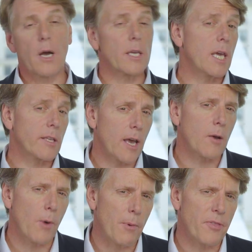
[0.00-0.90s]
My key
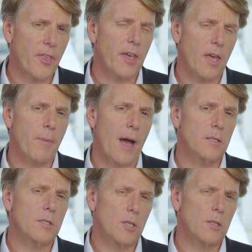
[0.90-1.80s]
takeaway when thinking about
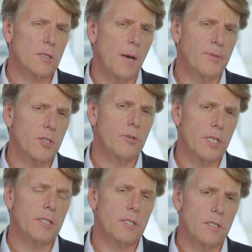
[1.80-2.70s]

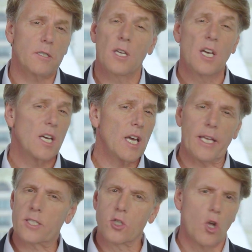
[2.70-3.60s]
cybersecurity incidents,
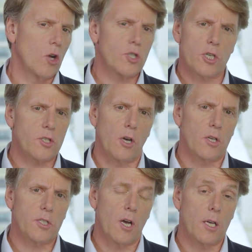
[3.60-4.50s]
it's not just dollar
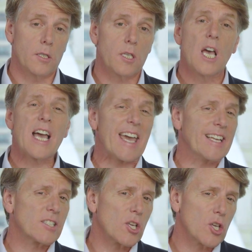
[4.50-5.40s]
signs,
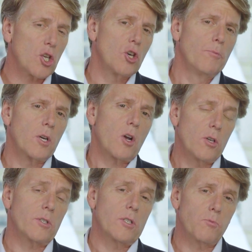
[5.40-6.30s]
it's the human
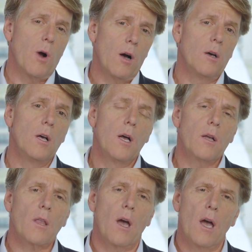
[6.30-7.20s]
cost as well
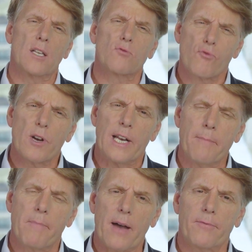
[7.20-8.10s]
that is really
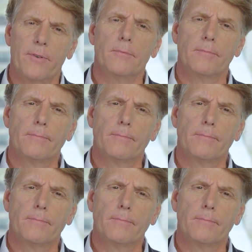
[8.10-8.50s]
impactful.